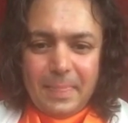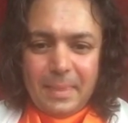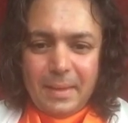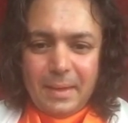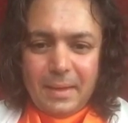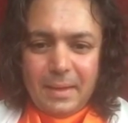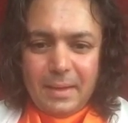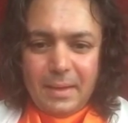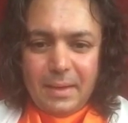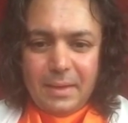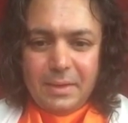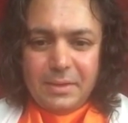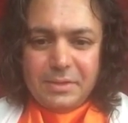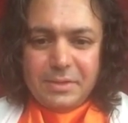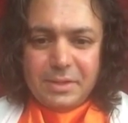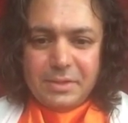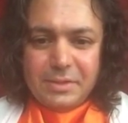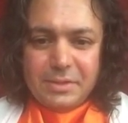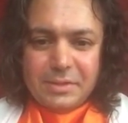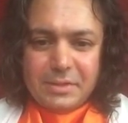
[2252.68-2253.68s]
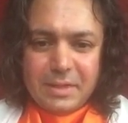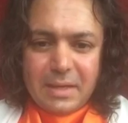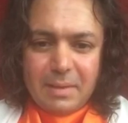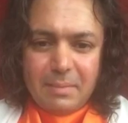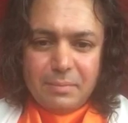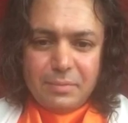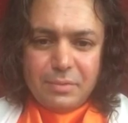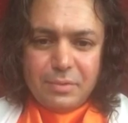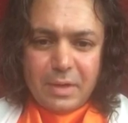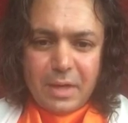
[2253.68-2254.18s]
Alicia says,
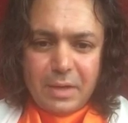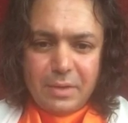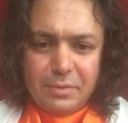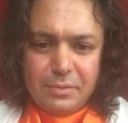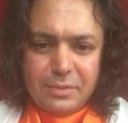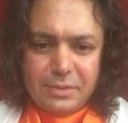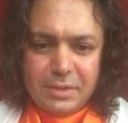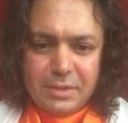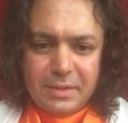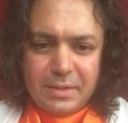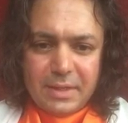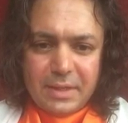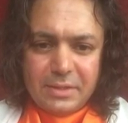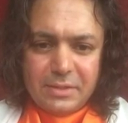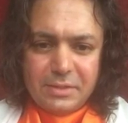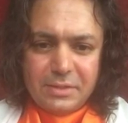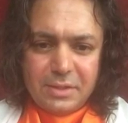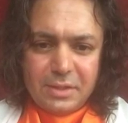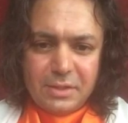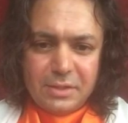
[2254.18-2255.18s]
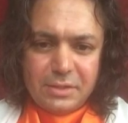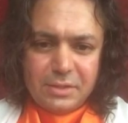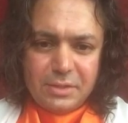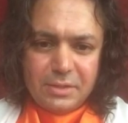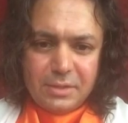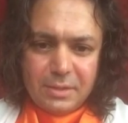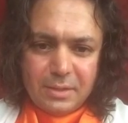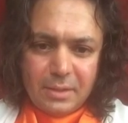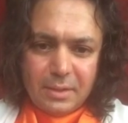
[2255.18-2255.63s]
I'm trying to say that since